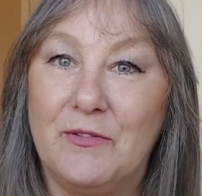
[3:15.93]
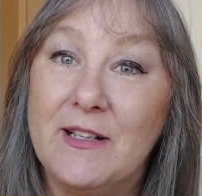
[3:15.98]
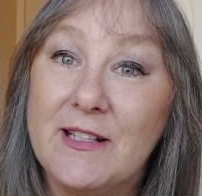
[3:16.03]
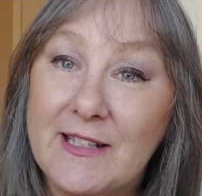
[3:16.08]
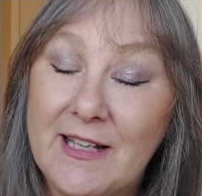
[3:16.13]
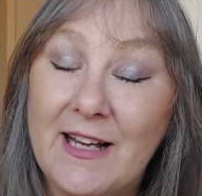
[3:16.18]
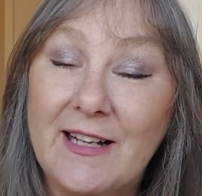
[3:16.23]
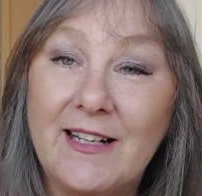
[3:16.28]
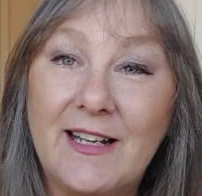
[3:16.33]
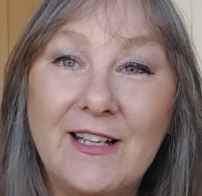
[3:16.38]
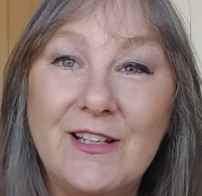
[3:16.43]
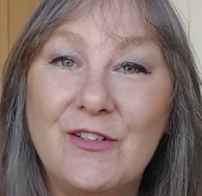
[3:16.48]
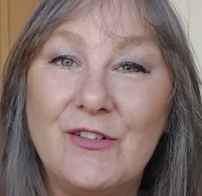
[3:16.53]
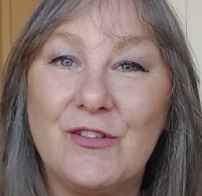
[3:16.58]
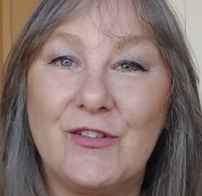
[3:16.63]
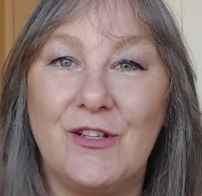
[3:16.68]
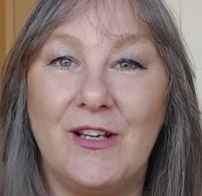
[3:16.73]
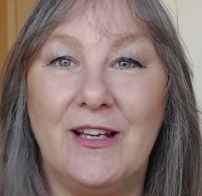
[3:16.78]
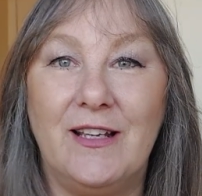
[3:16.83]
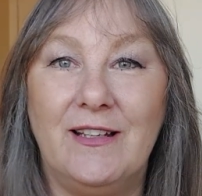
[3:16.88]
Is that an
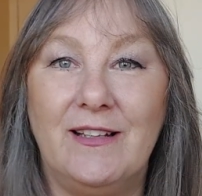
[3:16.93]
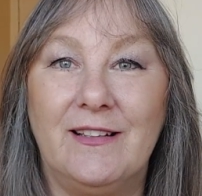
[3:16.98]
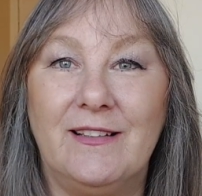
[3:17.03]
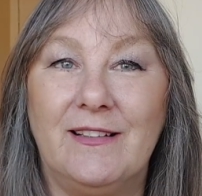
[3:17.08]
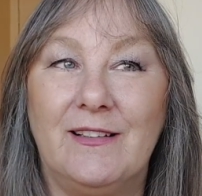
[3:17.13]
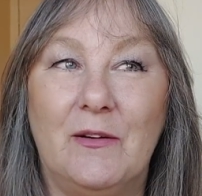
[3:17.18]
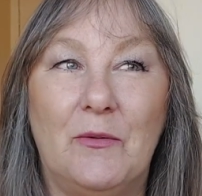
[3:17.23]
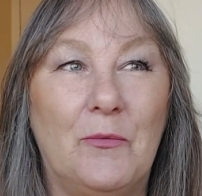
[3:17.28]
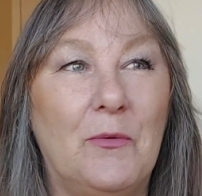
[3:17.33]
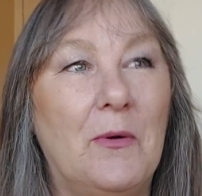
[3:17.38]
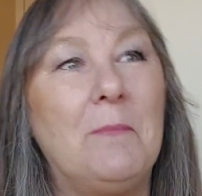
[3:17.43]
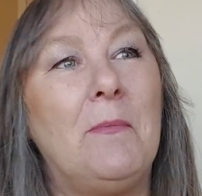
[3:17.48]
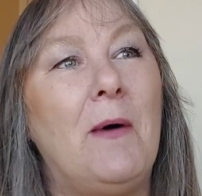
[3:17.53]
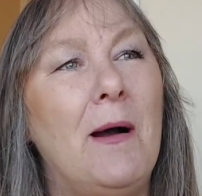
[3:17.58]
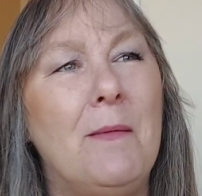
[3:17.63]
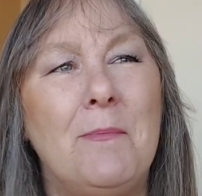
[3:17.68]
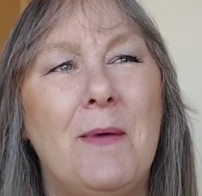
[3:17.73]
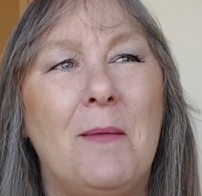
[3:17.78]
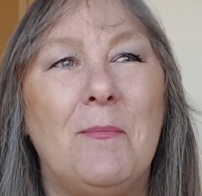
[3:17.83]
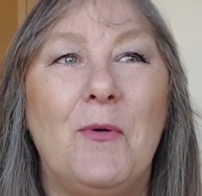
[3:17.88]
age thing?
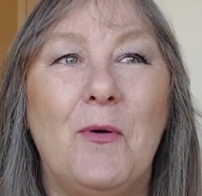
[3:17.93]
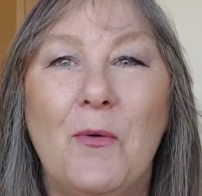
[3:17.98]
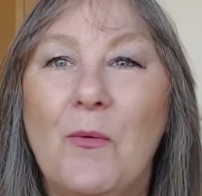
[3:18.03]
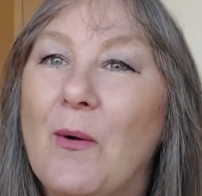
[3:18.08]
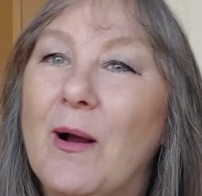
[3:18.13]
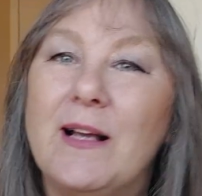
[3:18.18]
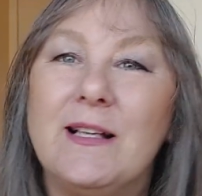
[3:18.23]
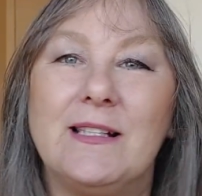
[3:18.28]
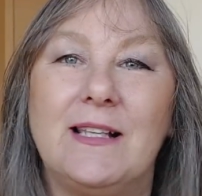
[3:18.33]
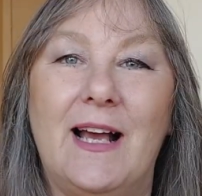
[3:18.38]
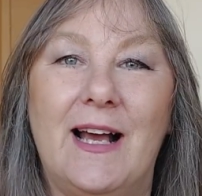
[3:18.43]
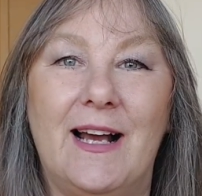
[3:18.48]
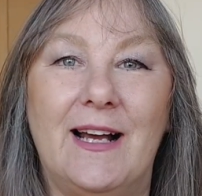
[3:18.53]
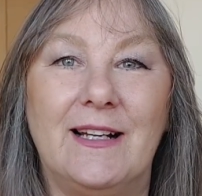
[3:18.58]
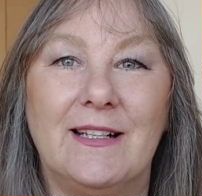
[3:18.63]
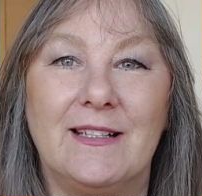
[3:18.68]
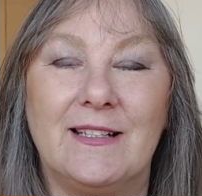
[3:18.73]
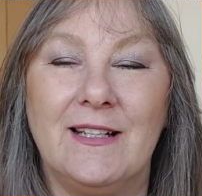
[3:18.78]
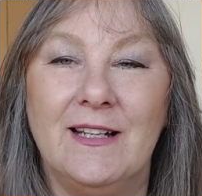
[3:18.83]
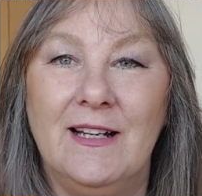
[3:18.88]
My mum always
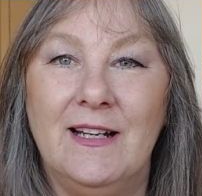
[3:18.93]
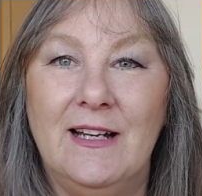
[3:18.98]
had.